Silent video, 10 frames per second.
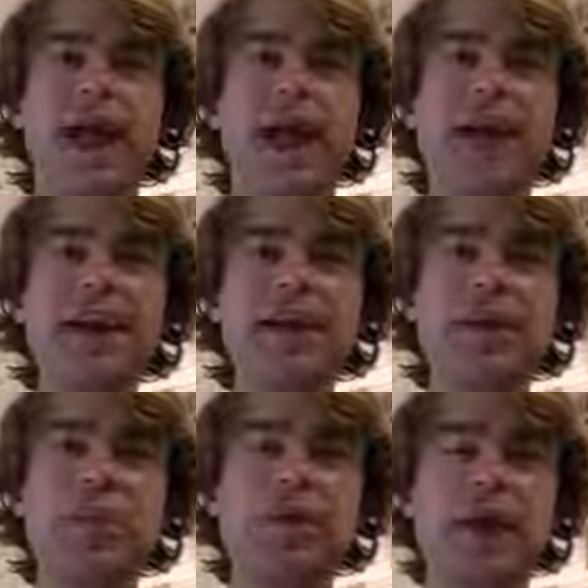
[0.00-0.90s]
Hey,
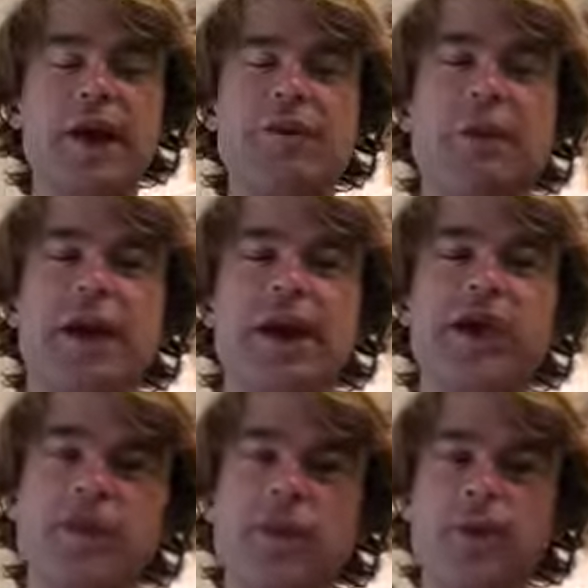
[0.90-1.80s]
good morning,
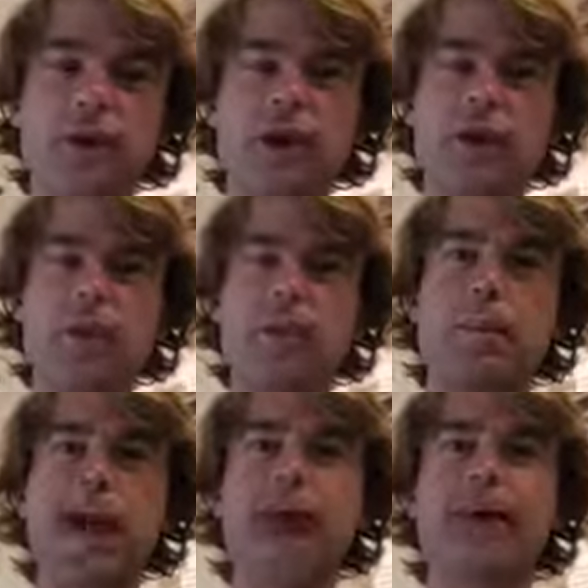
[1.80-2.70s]
everybody. Welcome
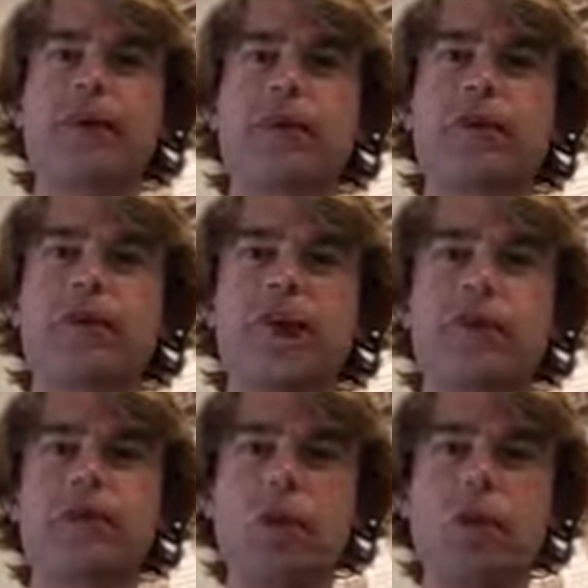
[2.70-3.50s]
back to a